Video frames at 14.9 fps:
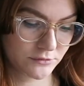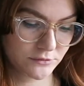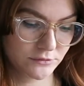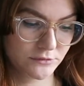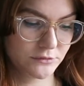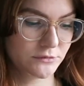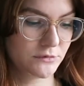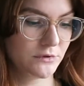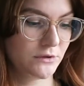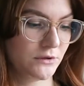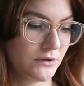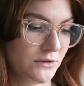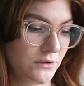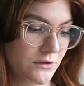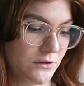
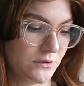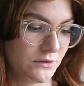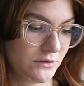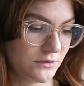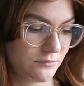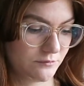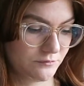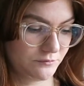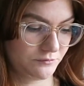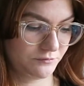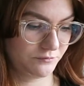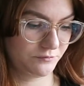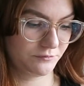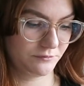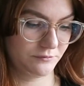
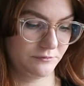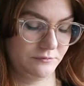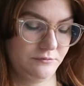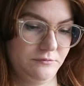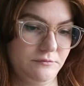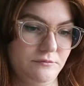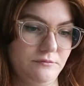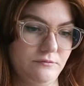Nobody speaks.